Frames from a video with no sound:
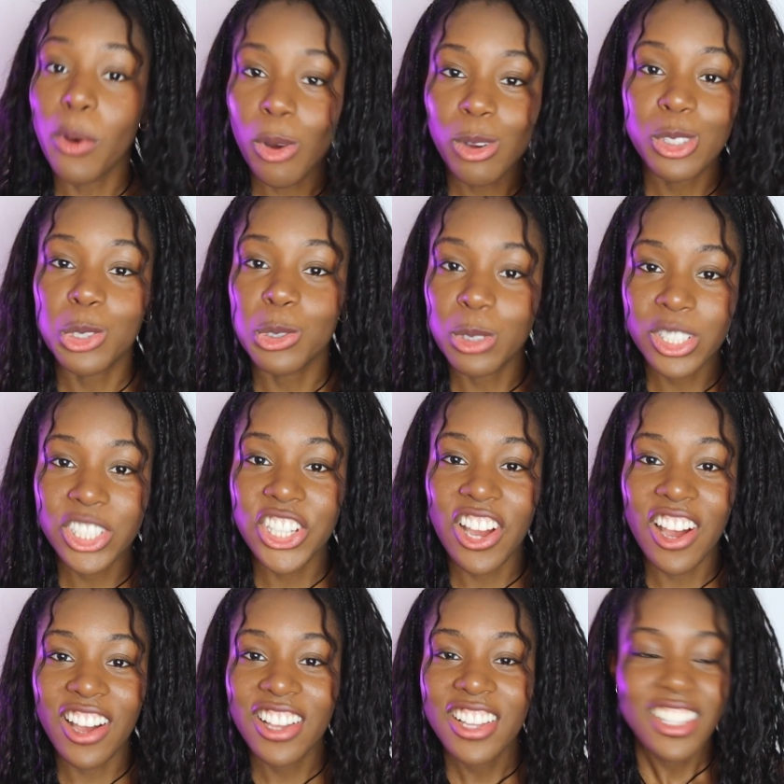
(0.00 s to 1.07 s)
more
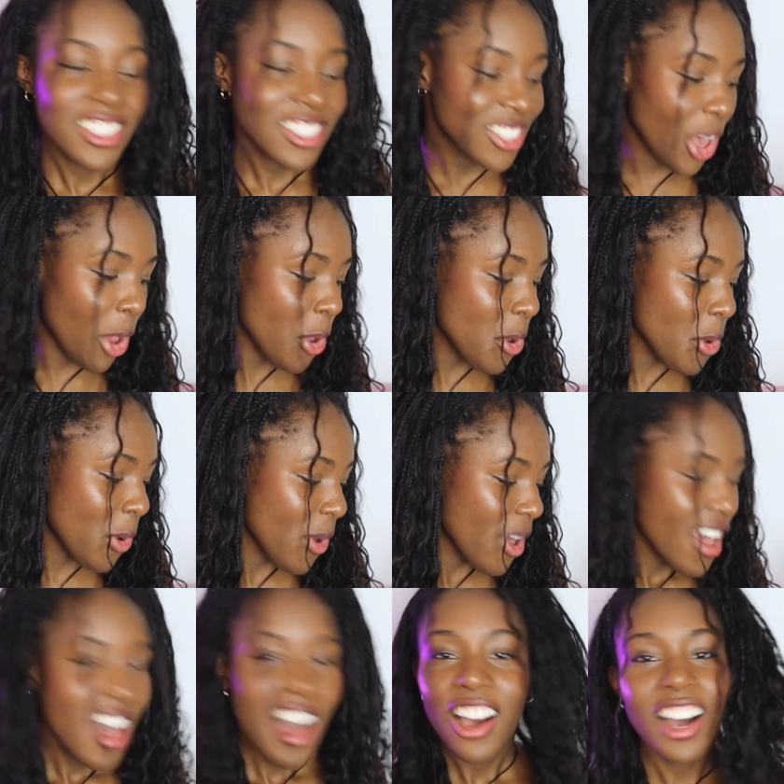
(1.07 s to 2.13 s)
torture. So
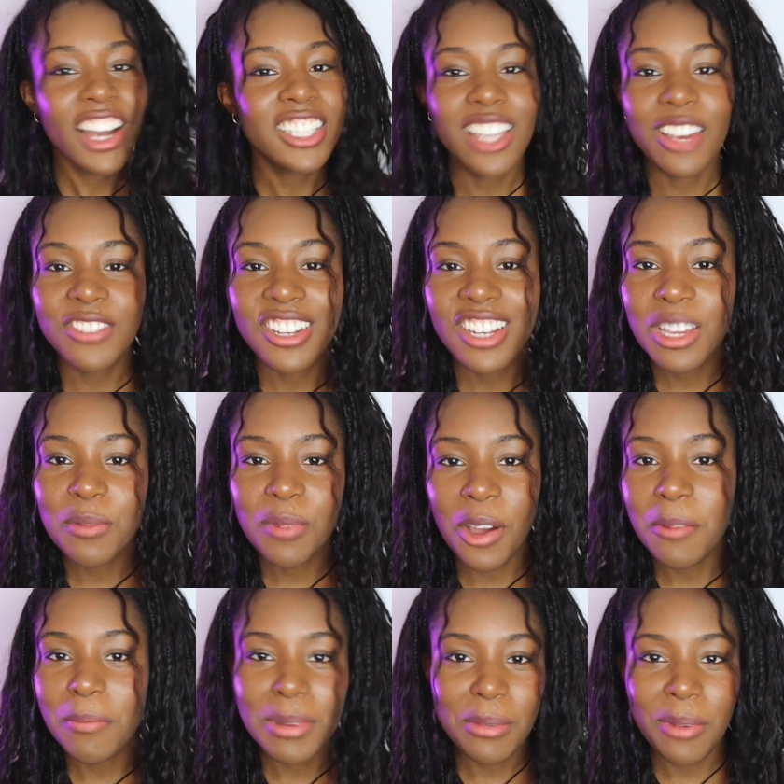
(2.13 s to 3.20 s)
I definitely
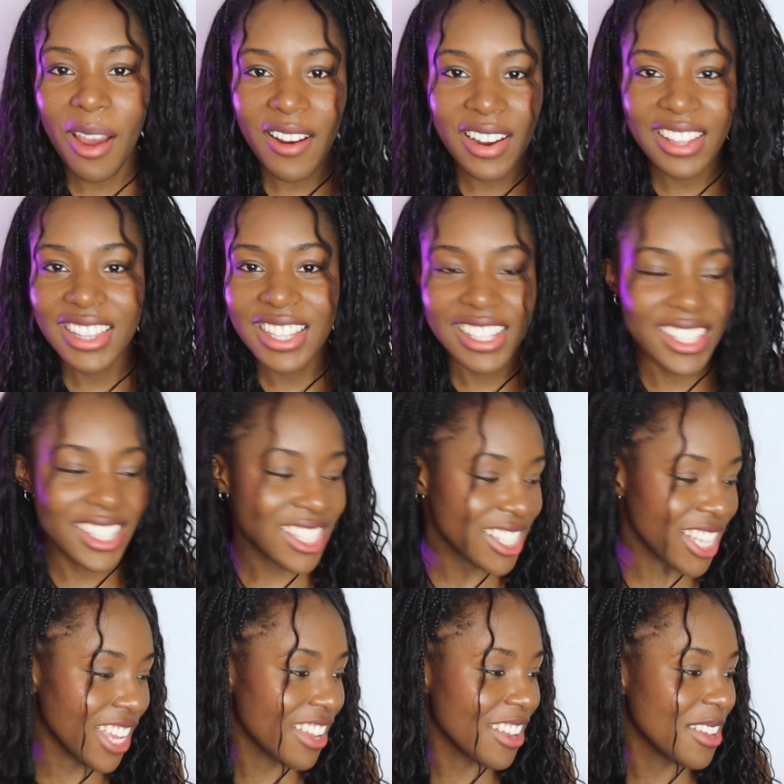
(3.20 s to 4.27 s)
won't be wearing this.
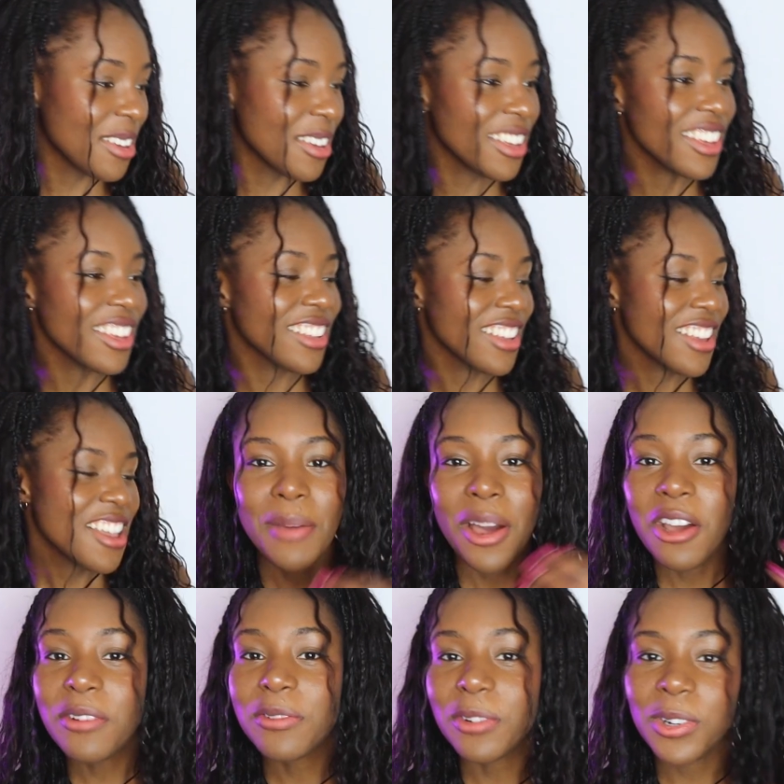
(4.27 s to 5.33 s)

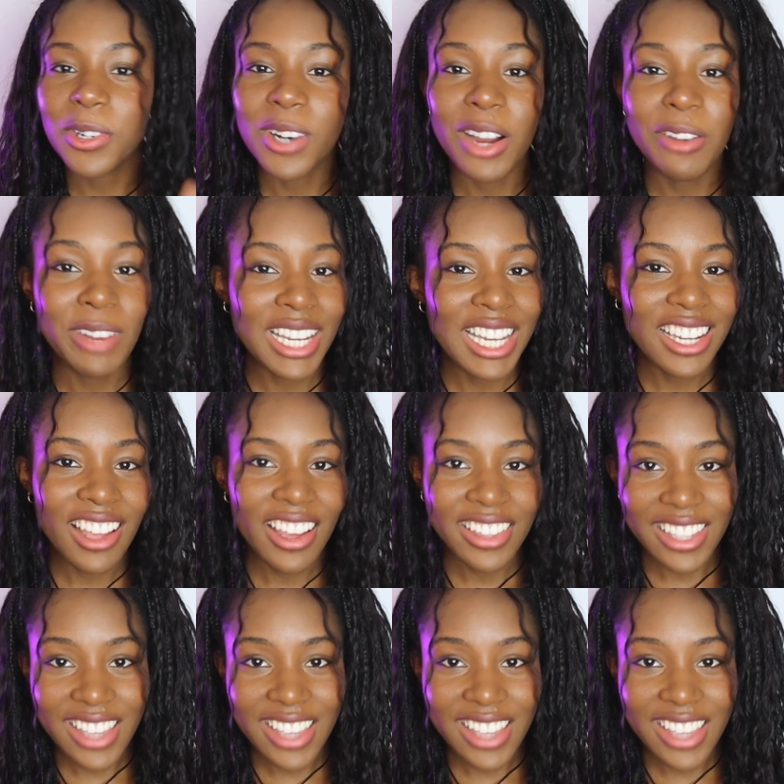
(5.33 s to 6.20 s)
But overall, I really like